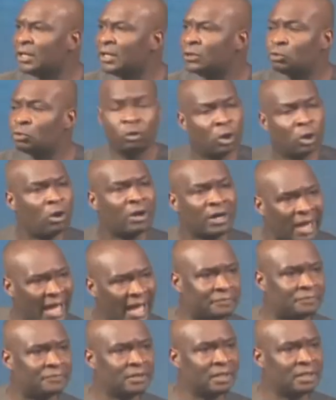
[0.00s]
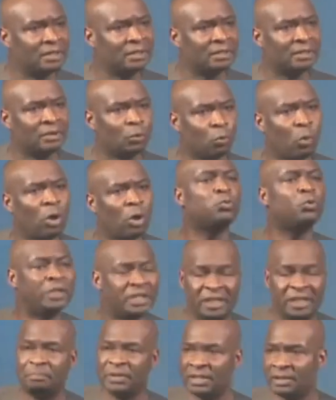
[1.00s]
to long life? What would
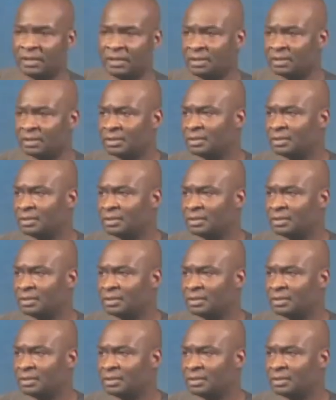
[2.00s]
it be?